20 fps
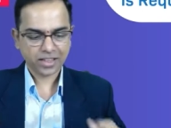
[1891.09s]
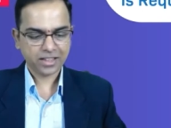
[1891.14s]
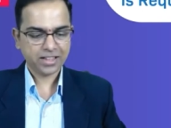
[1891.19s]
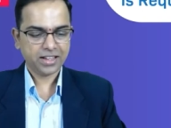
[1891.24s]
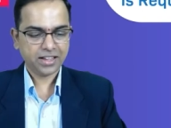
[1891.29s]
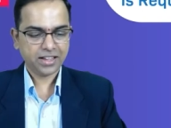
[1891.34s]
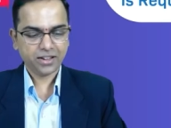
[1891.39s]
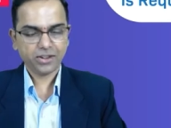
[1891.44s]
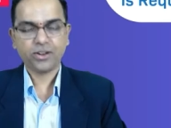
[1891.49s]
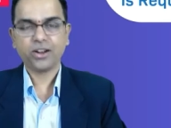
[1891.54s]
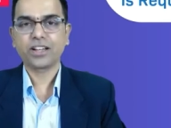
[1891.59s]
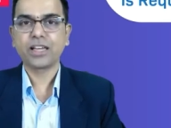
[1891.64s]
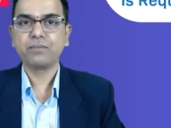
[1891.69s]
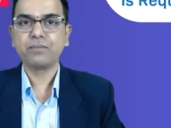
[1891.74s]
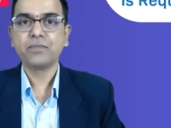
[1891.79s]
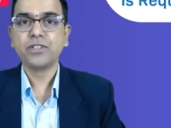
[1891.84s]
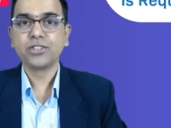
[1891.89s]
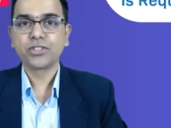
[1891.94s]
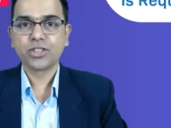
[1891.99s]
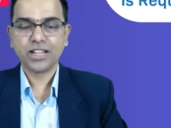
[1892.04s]
Okay, so
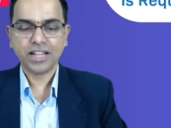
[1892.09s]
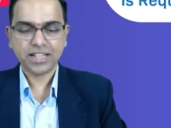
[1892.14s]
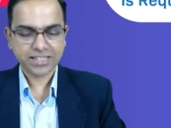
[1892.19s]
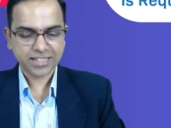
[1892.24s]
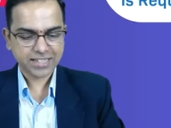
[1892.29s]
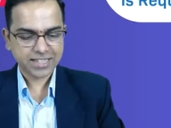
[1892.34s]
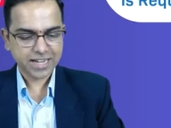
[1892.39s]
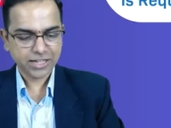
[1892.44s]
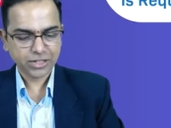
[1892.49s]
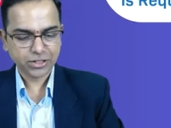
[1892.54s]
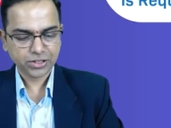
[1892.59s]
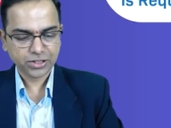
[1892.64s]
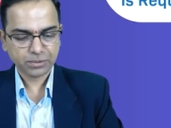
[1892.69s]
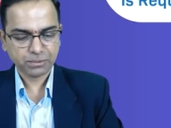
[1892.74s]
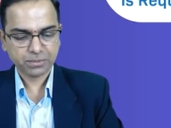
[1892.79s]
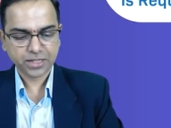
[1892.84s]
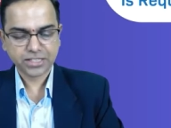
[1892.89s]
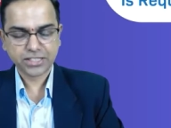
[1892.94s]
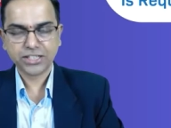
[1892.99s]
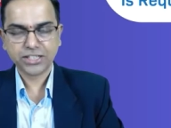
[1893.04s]
let's get into the
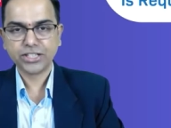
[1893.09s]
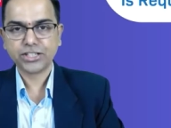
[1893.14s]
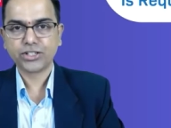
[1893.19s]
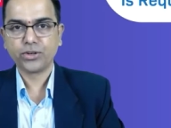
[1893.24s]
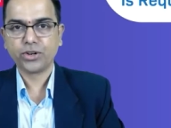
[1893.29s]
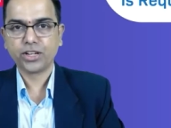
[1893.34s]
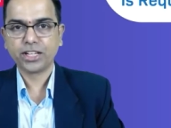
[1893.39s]
presentation over here.